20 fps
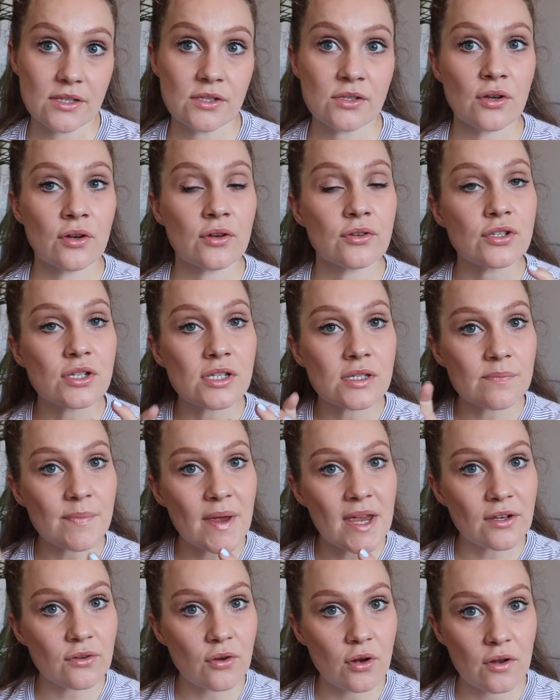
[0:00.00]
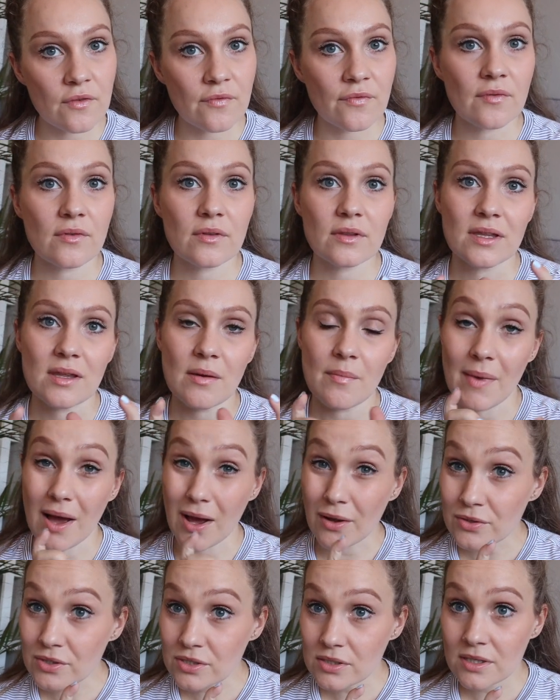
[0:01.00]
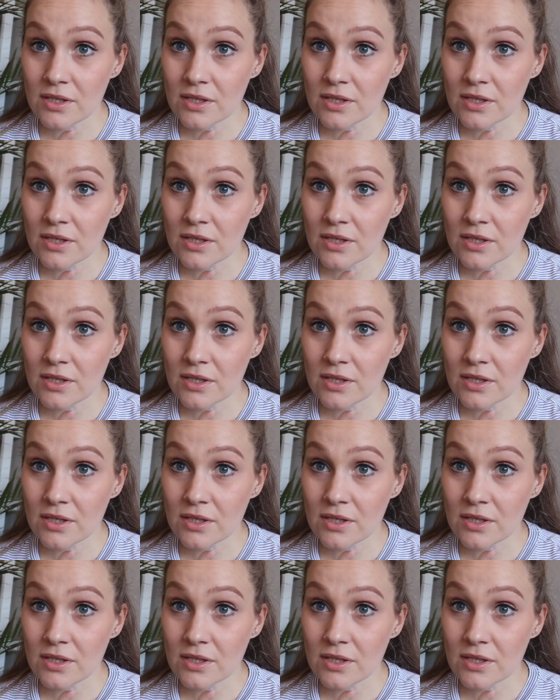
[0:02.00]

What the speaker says: So just make note of the amounts